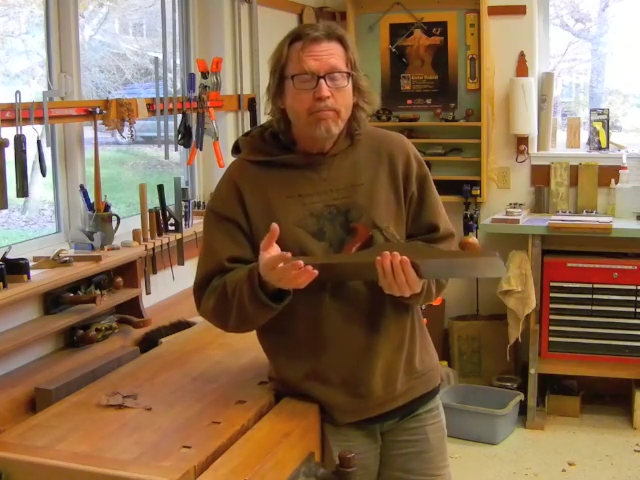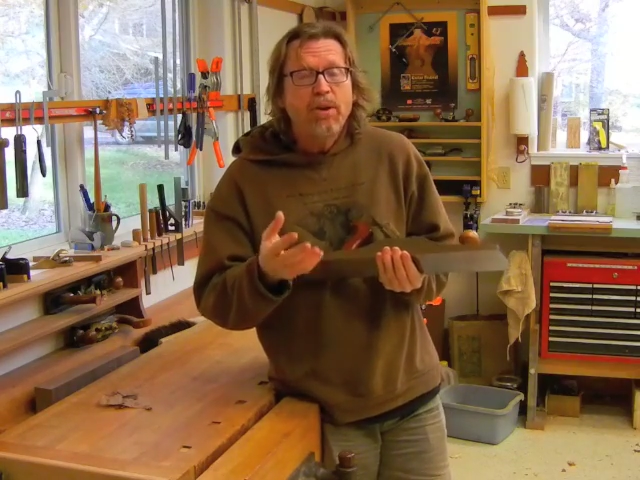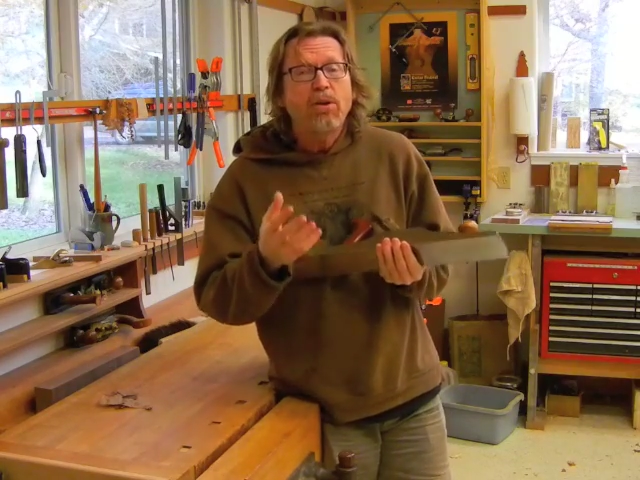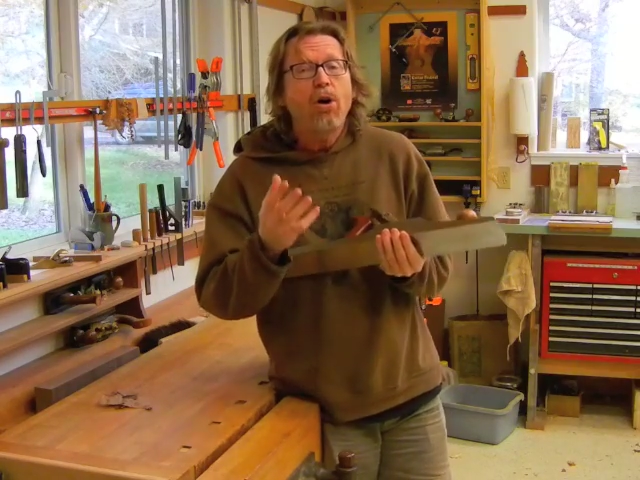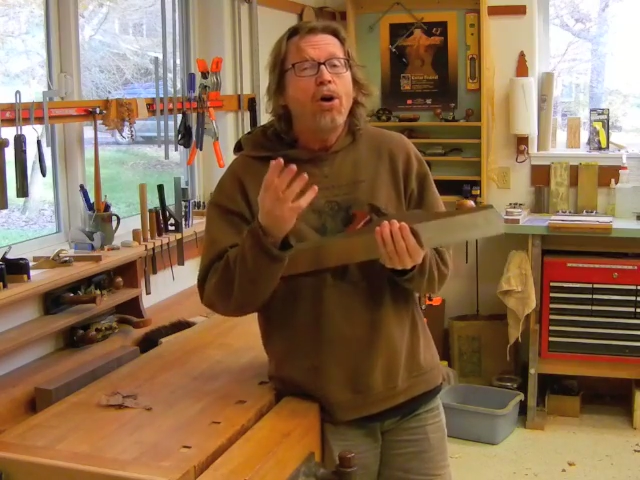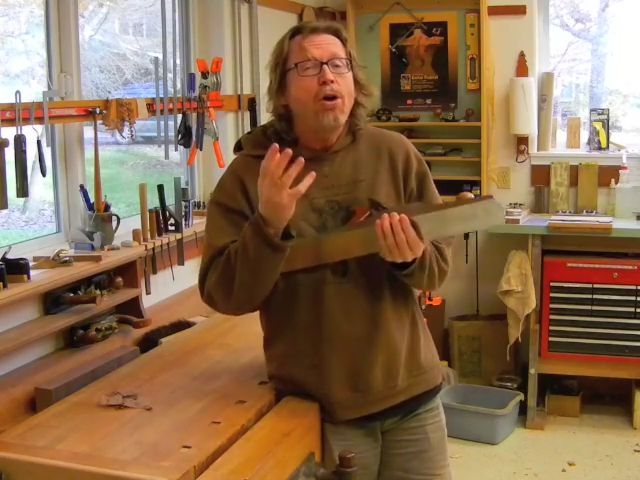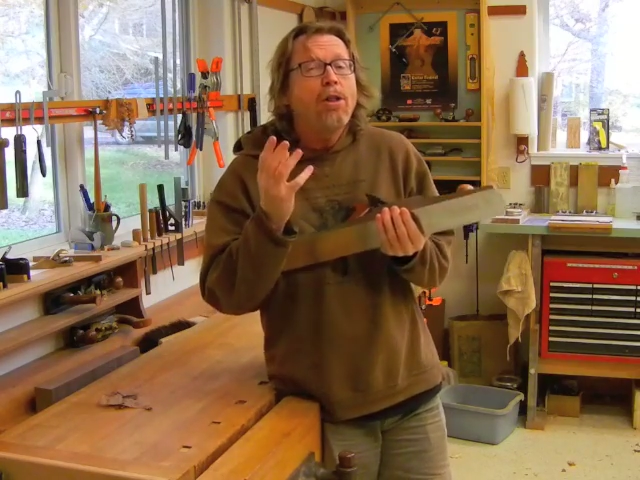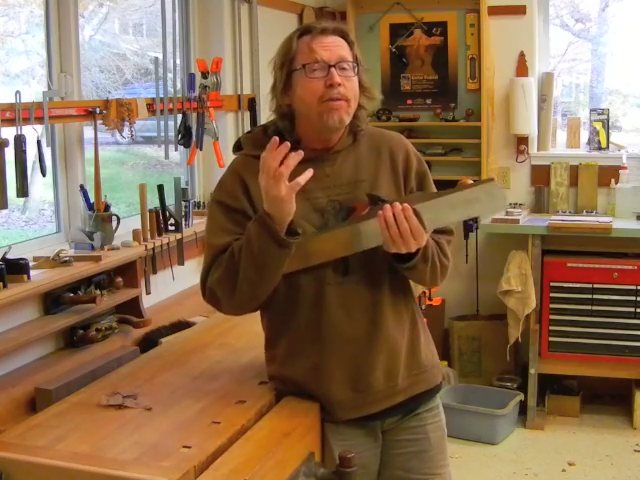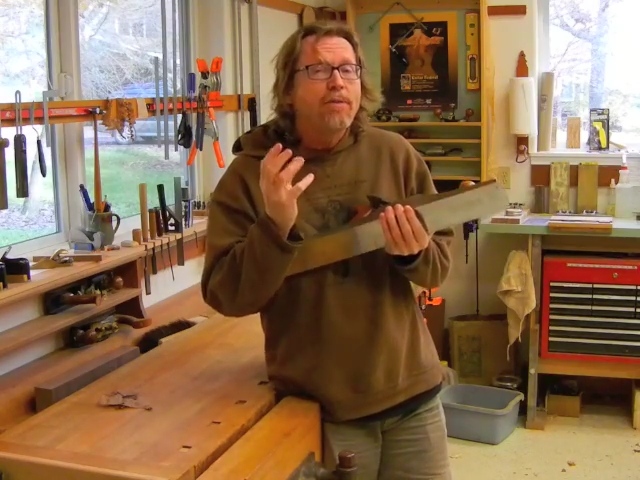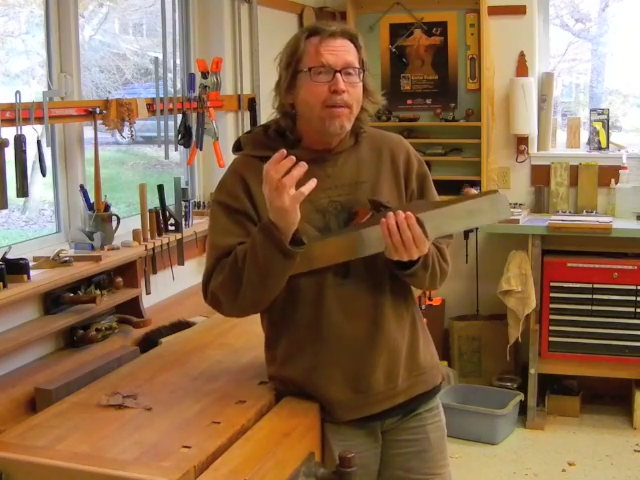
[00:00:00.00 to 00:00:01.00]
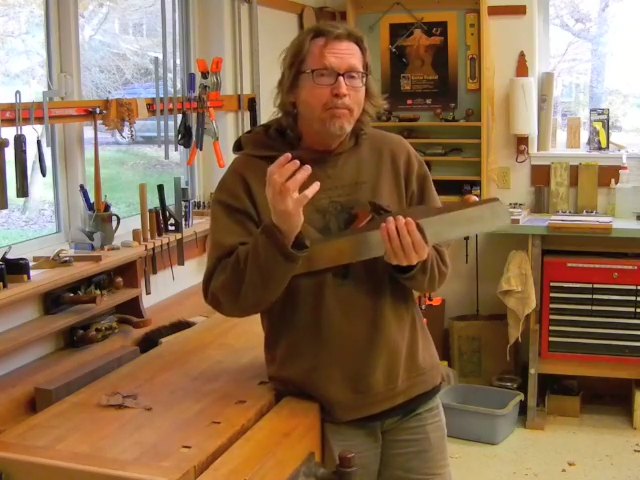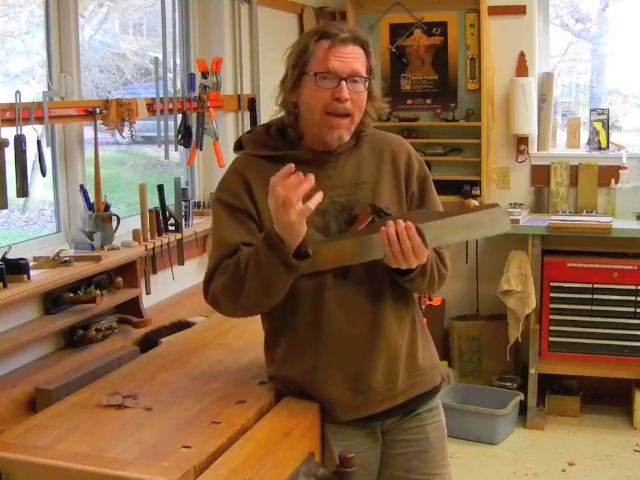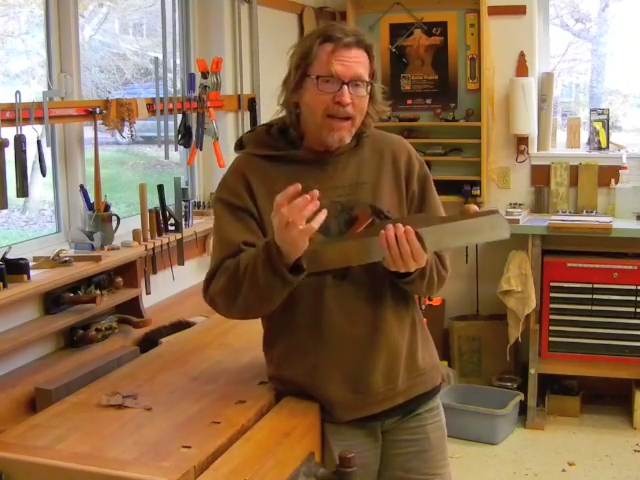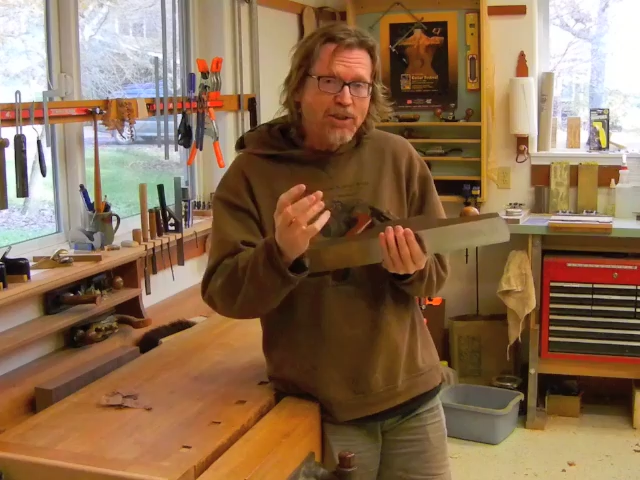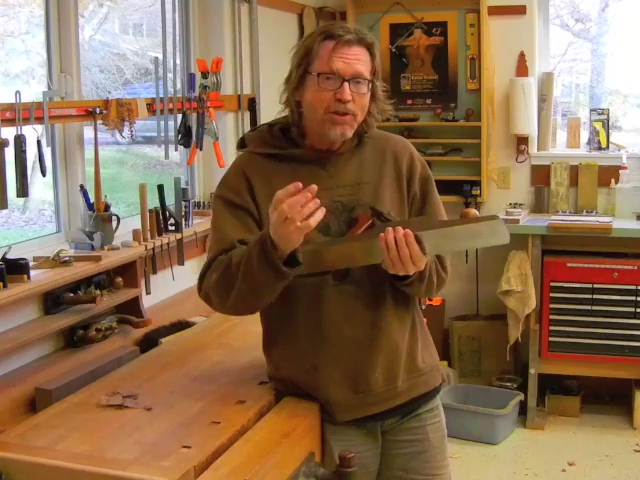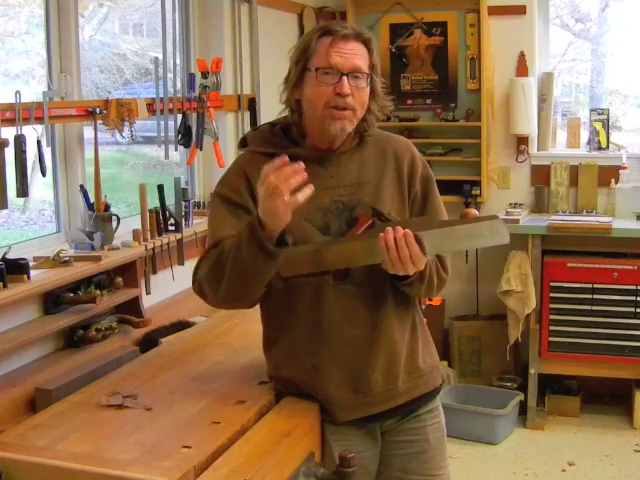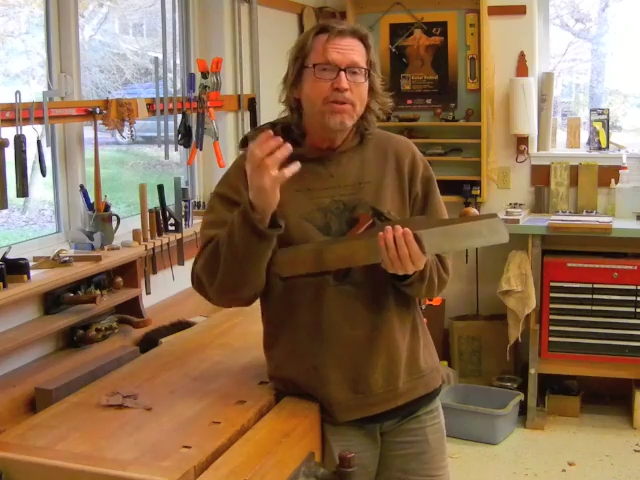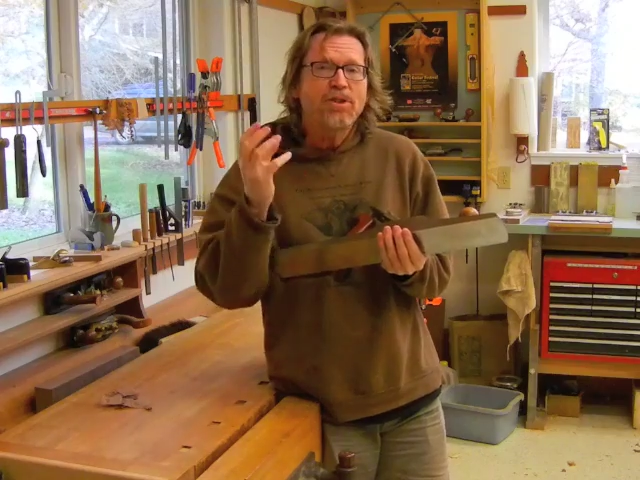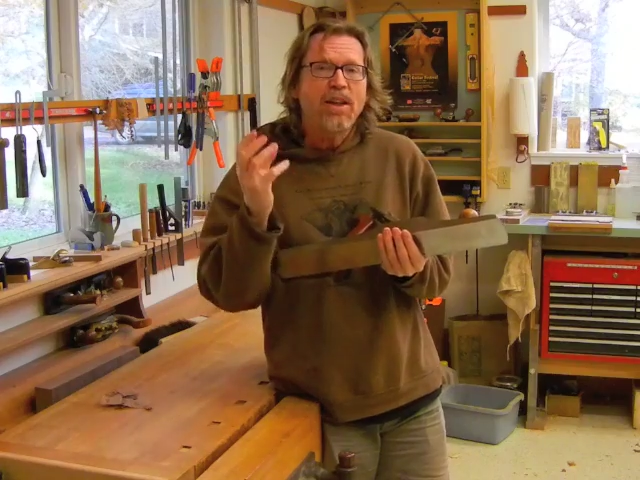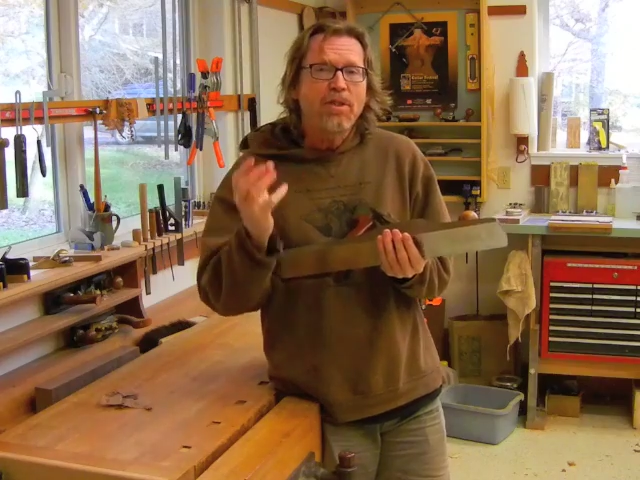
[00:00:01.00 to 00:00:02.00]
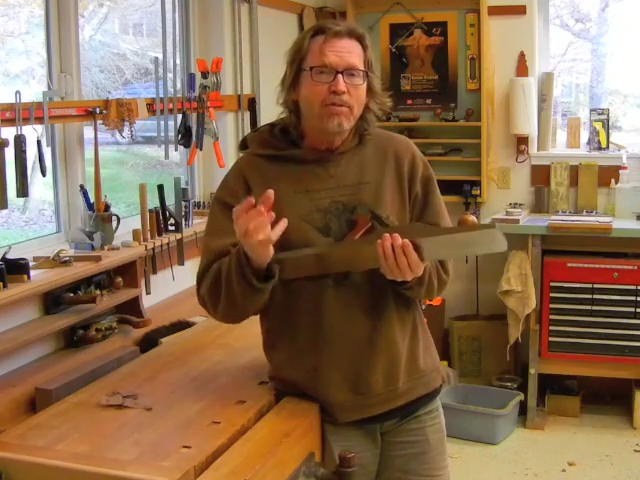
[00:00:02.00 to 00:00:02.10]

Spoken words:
but all of the pictures and the